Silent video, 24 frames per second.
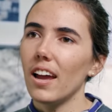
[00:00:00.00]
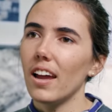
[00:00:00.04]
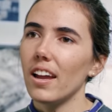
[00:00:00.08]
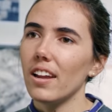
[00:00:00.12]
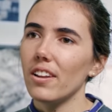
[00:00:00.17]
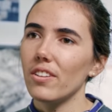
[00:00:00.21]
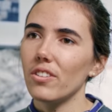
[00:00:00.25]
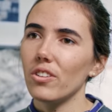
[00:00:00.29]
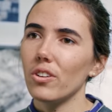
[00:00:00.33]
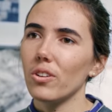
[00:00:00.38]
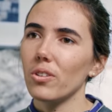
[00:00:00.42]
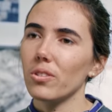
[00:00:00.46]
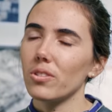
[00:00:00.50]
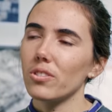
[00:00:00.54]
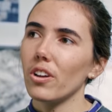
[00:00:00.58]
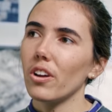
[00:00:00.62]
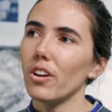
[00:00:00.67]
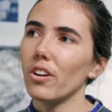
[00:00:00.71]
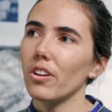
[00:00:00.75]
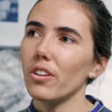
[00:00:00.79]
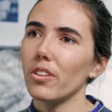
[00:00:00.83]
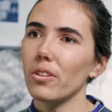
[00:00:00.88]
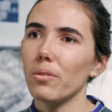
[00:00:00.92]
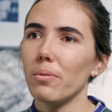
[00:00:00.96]
and
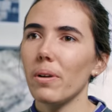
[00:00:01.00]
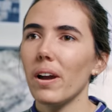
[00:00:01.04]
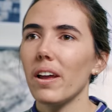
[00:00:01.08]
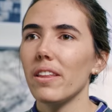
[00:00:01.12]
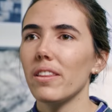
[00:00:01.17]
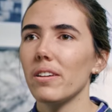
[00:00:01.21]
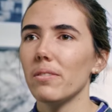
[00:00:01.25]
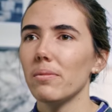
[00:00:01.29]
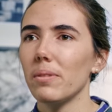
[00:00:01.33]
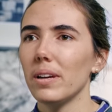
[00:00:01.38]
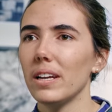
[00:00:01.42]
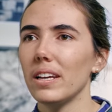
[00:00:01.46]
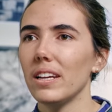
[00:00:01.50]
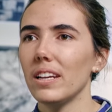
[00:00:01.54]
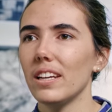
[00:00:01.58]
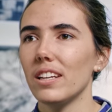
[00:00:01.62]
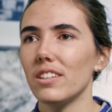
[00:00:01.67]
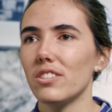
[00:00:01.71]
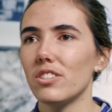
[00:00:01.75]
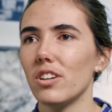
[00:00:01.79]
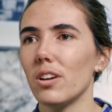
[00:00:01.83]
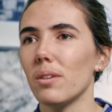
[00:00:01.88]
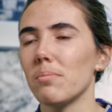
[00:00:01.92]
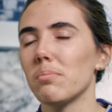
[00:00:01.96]
also the way that we
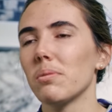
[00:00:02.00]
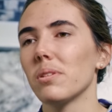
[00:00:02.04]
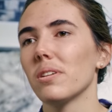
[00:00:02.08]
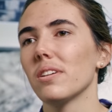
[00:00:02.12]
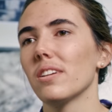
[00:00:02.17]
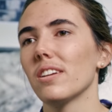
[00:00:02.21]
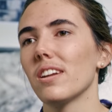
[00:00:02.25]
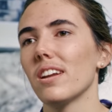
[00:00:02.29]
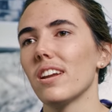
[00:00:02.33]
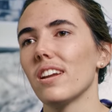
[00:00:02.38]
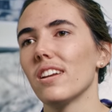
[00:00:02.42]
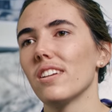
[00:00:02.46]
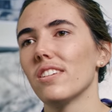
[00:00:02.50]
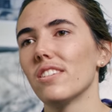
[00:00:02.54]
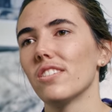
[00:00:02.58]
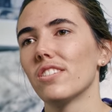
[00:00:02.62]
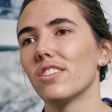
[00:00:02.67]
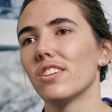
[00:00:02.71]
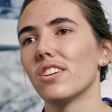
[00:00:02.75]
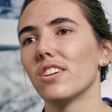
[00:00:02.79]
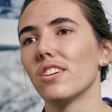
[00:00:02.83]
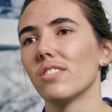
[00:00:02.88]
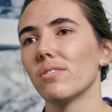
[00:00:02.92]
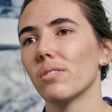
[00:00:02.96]
interpret and
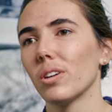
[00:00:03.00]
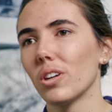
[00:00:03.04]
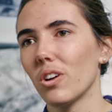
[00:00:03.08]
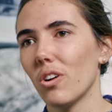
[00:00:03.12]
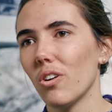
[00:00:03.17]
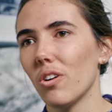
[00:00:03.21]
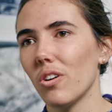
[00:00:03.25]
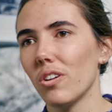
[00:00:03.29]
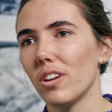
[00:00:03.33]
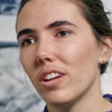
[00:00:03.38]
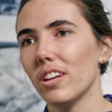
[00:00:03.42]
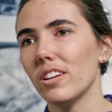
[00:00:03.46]
record